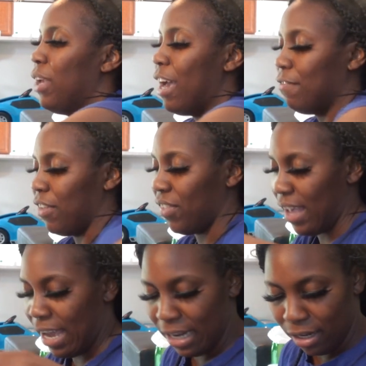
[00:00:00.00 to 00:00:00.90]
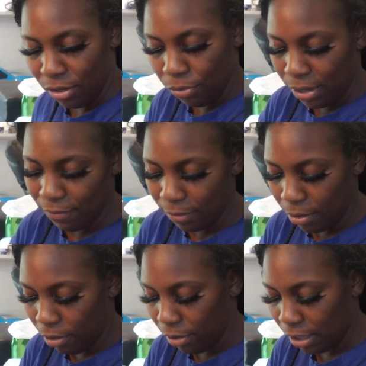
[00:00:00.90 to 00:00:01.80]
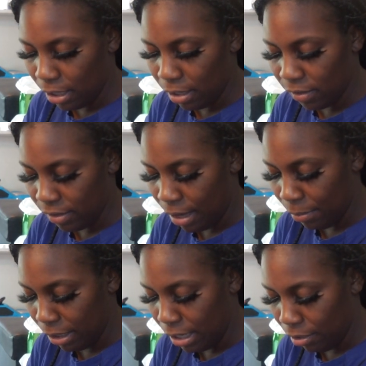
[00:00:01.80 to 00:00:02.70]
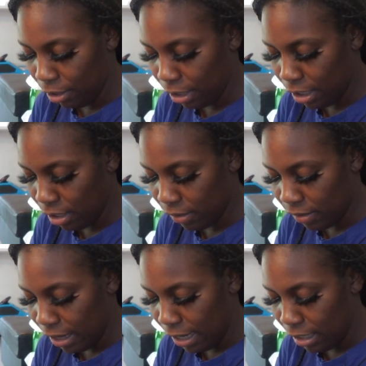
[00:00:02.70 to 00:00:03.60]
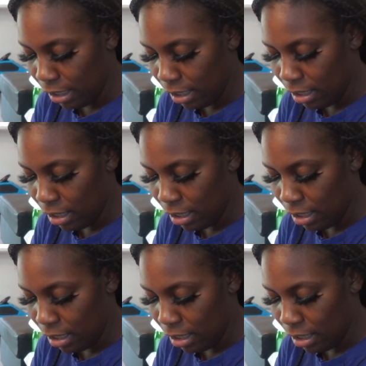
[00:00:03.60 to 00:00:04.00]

We have to sign it though. Every all the kids, I'ma let all the kids sign it.